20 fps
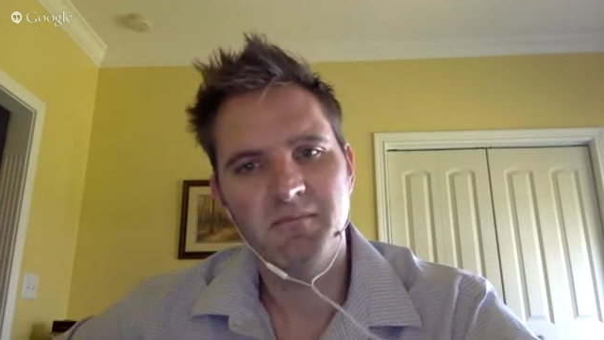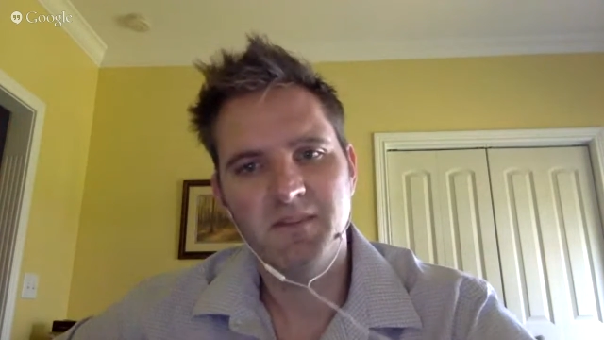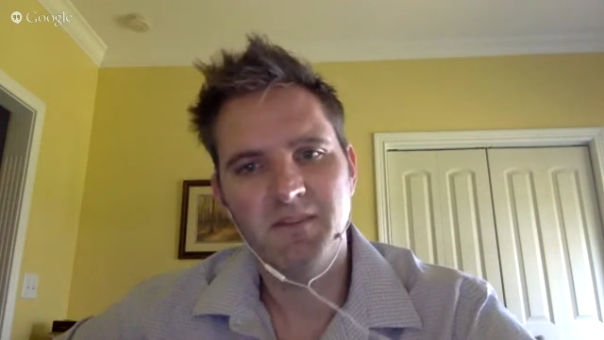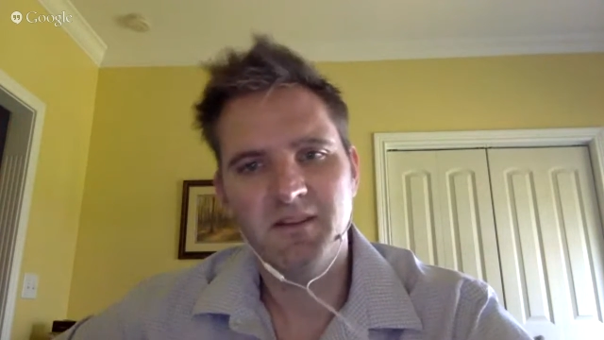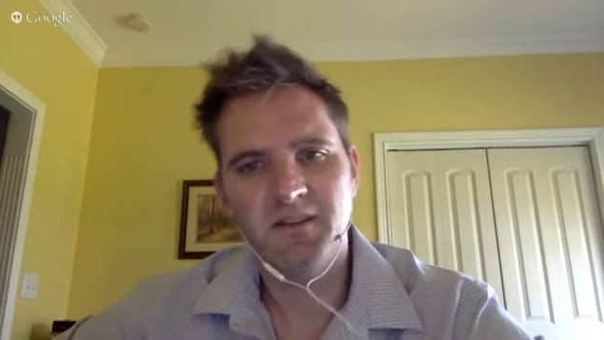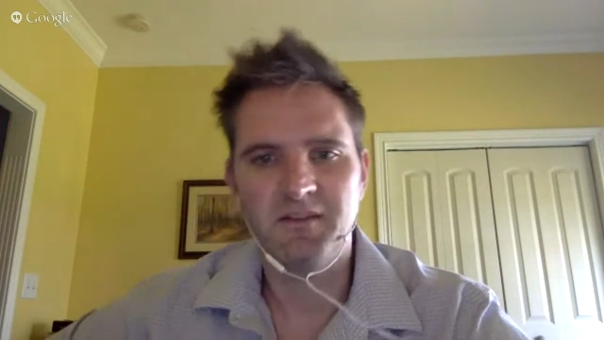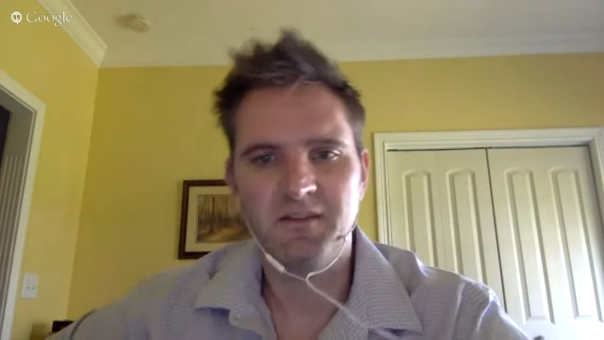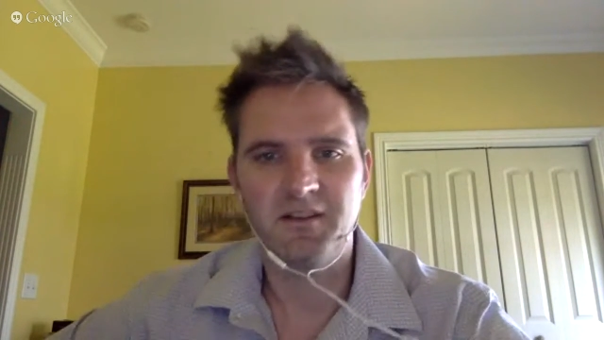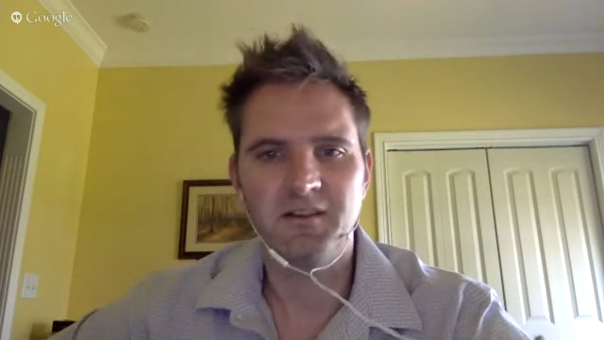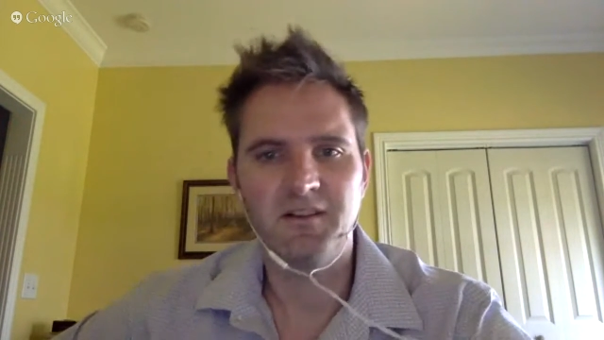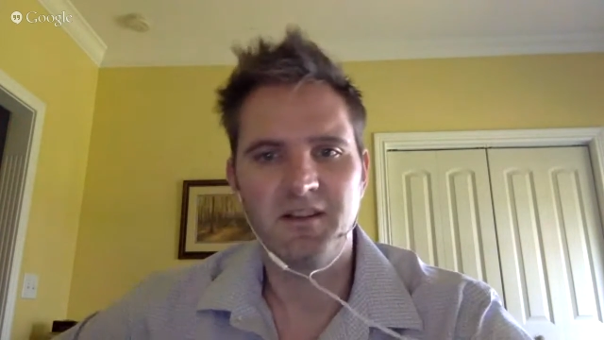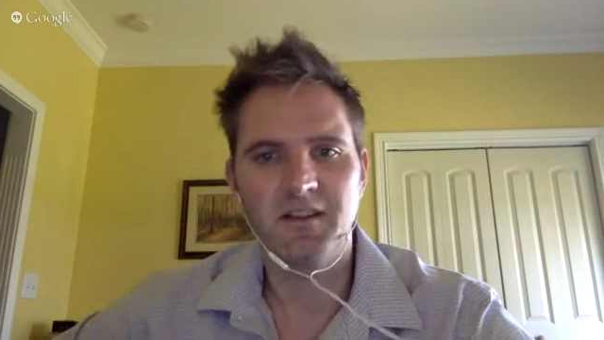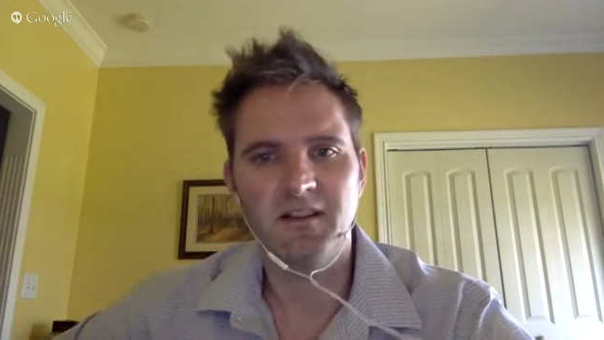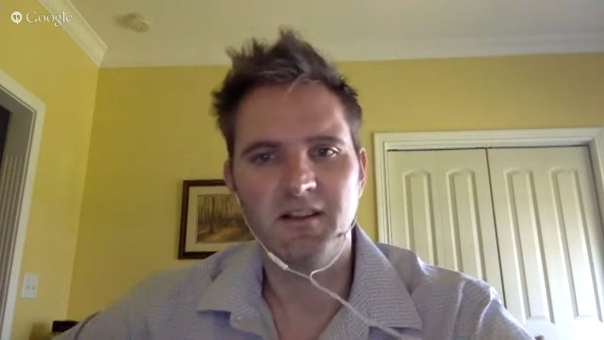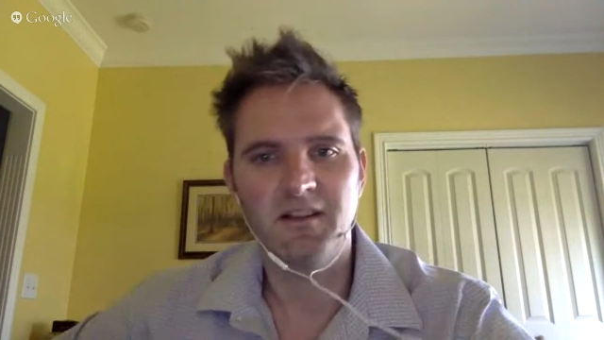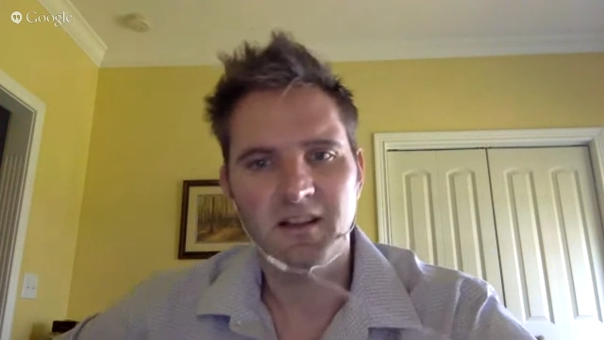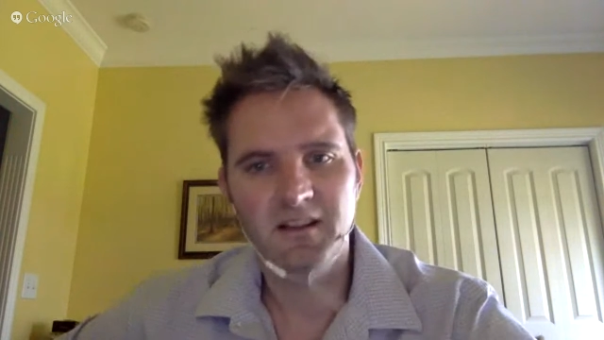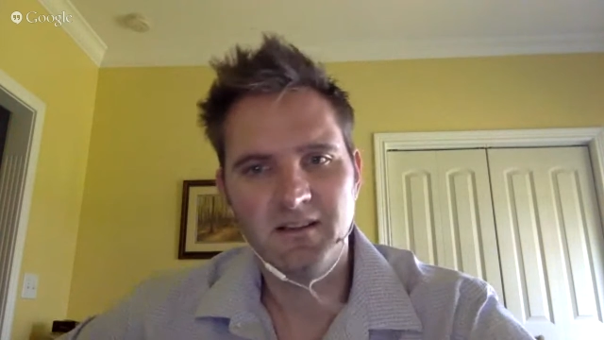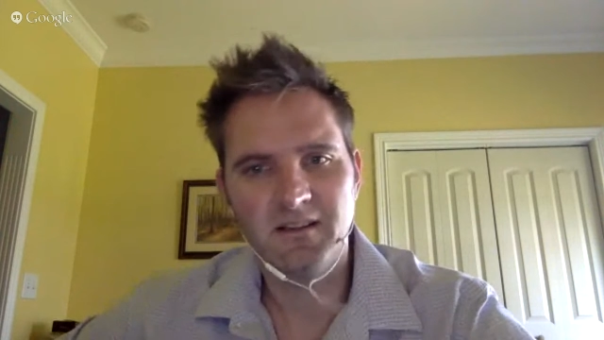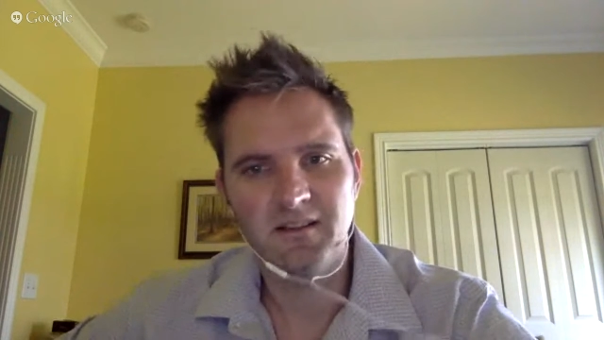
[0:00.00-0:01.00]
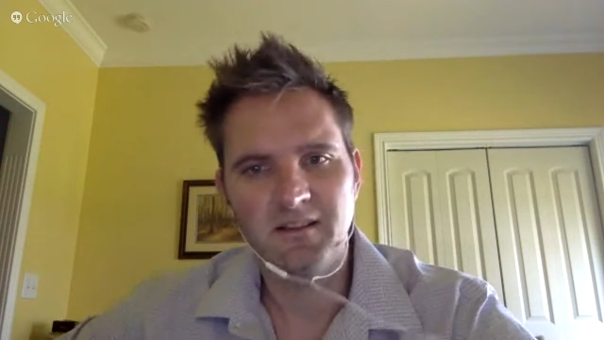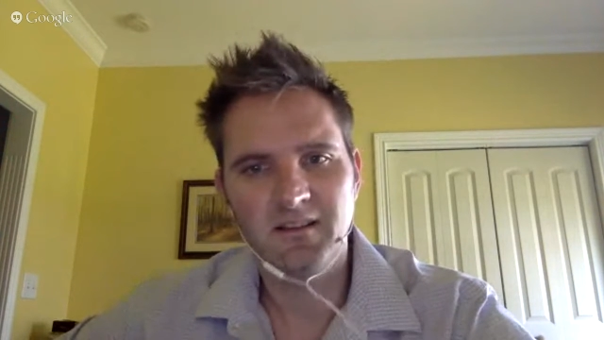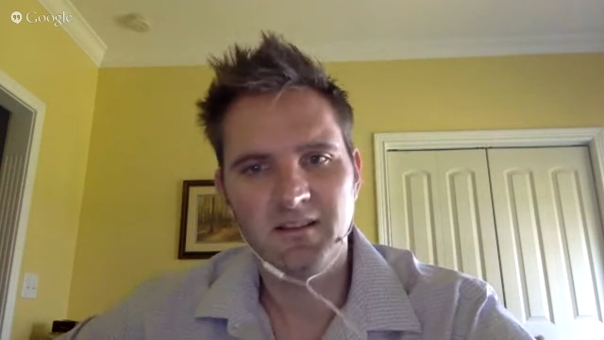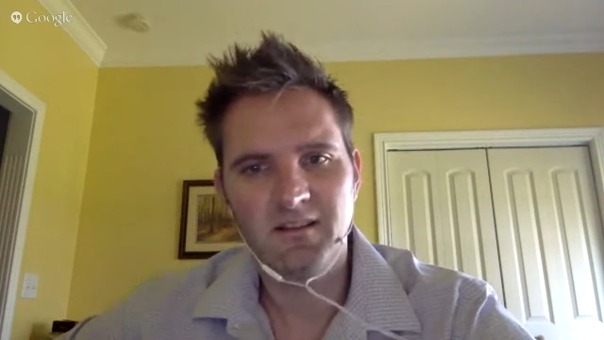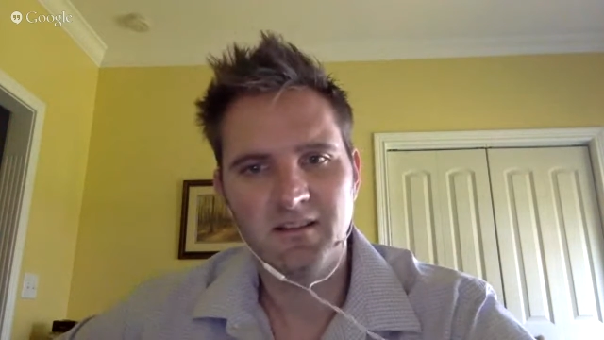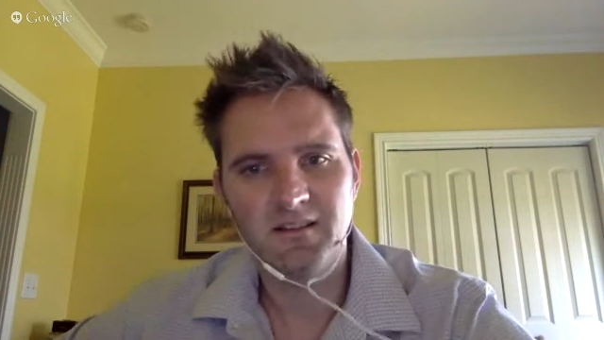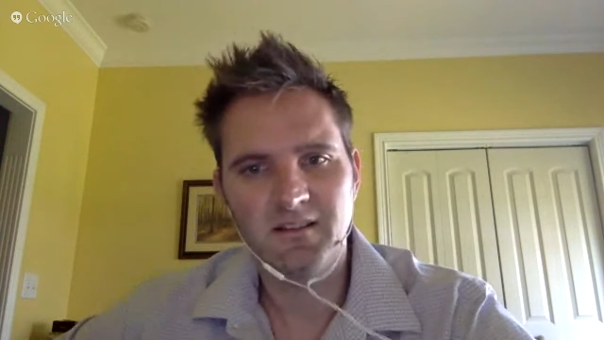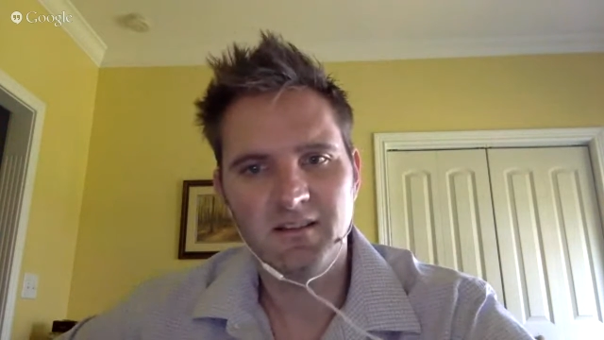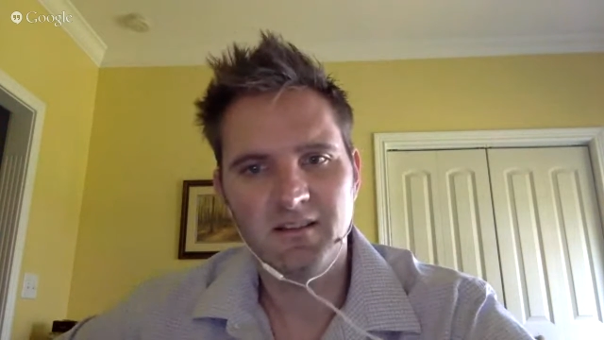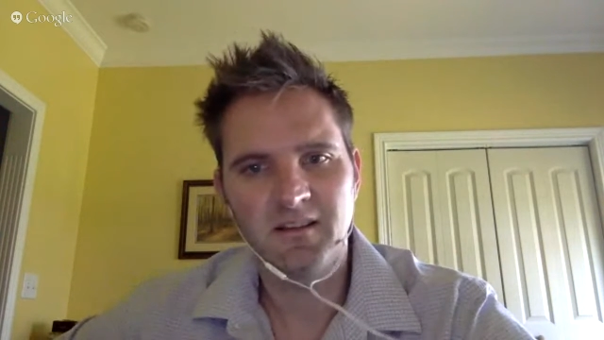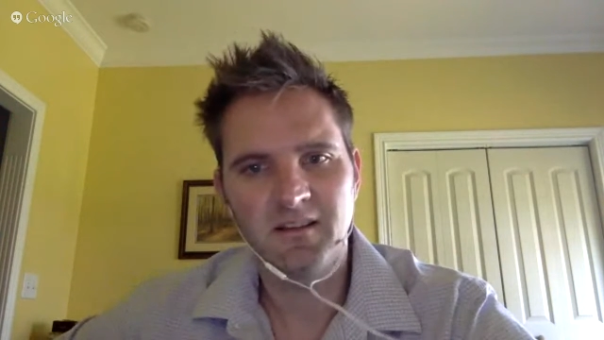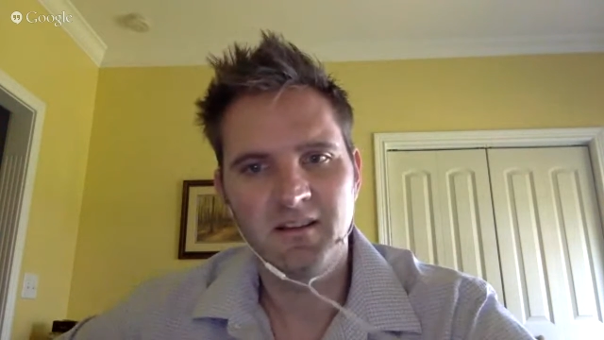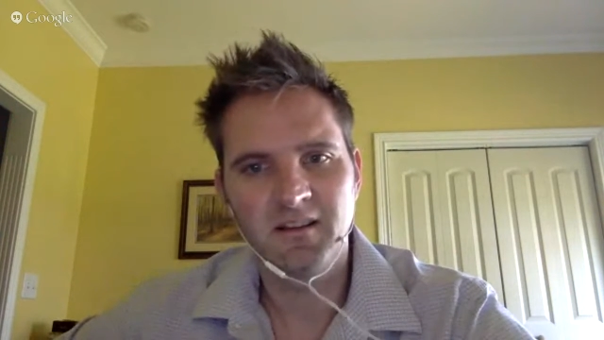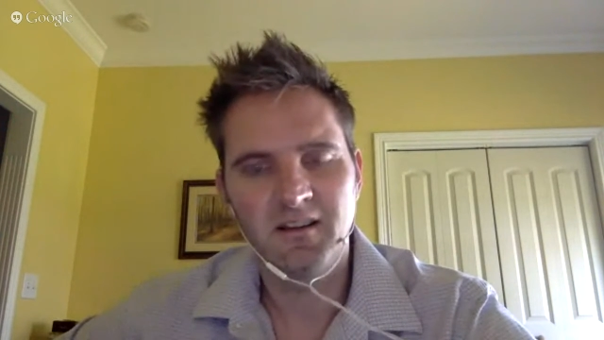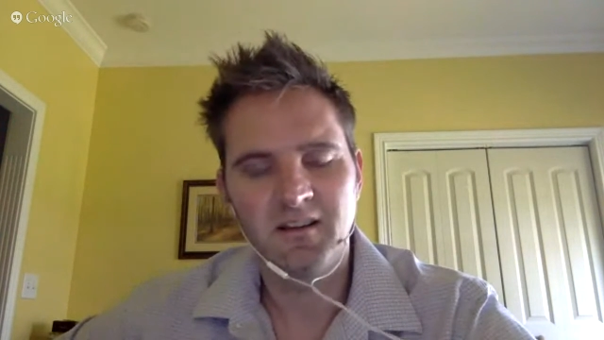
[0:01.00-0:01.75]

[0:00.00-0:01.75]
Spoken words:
you have to go get licensed.